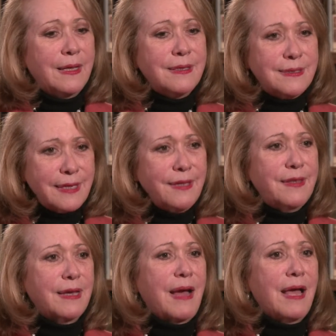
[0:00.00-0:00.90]
The second
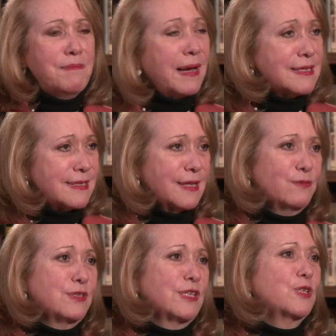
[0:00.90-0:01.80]
thing, I myself
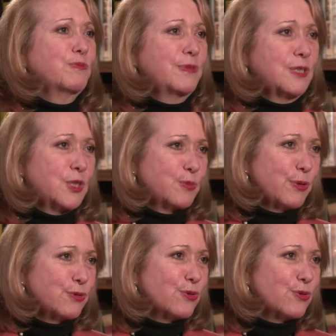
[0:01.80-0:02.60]
was exposed to